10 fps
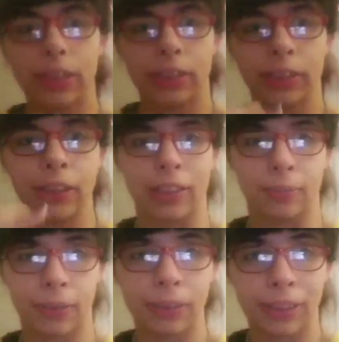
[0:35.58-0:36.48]
challenges the
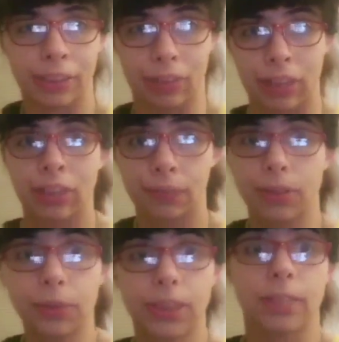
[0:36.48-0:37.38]
time, and activity,
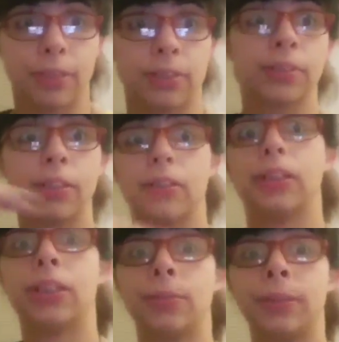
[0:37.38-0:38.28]
Raccoonscopic, start all
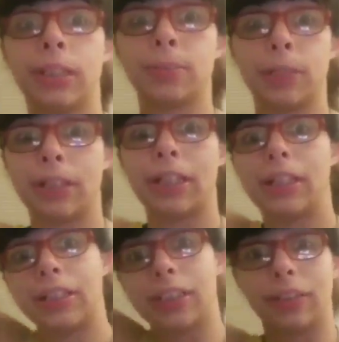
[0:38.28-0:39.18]
that supernatural power, and
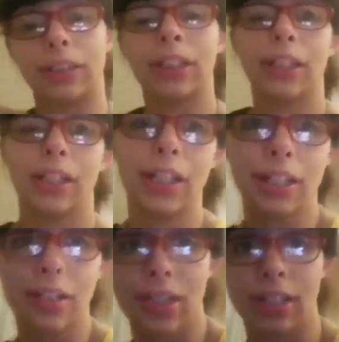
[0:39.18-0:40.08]
etc. It
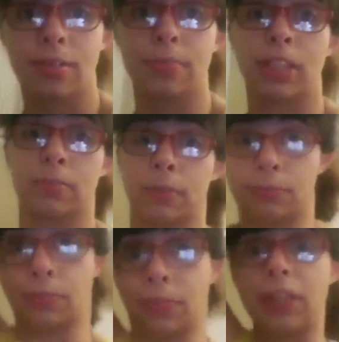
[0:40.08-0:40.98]
the Maximum
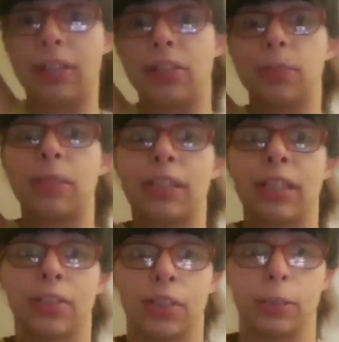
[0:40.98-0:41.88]
from 3M goes back
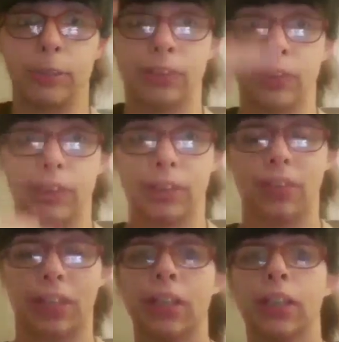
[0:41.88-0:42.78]
down to normal. as far it's
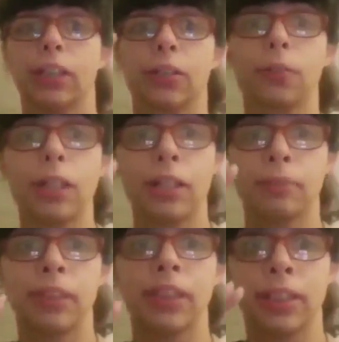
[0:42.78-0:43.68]
fine. So
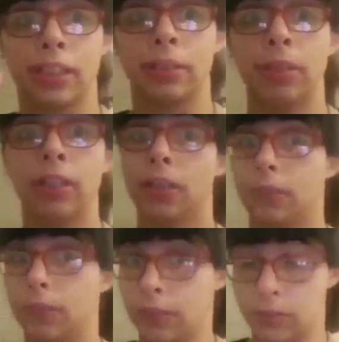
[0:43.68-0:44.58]
3M is the time
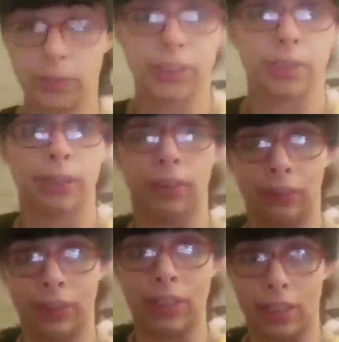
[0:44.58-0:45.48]
where you can summon
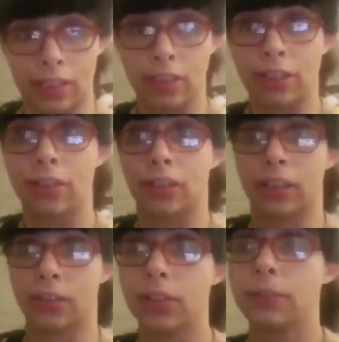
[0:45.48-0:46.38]
literally anything
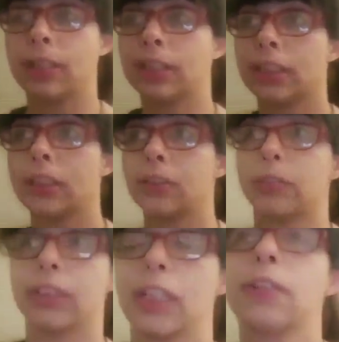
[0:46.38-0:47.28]
like creepypastas
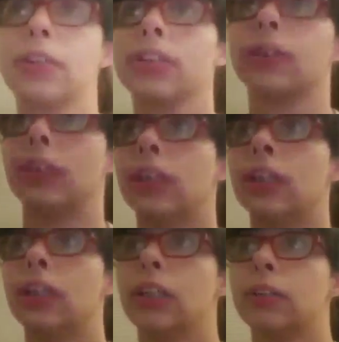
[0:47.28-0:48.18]
or terrors or
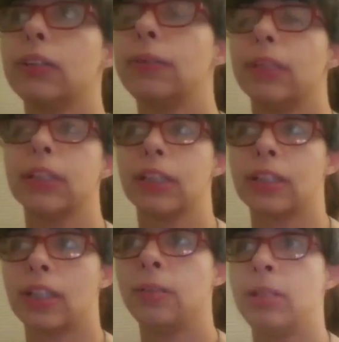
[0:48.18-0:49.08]
creepypastas
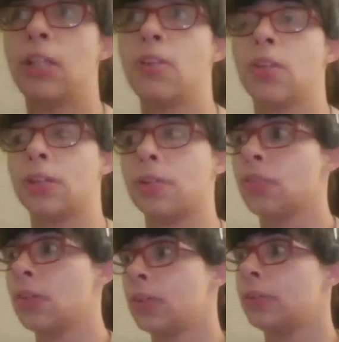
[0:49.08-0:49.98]
enemies like
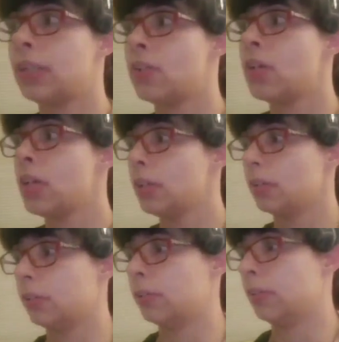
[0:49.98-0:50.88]
Ghostface Pennywise
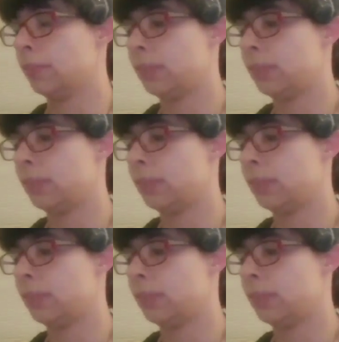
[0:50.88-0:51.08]
or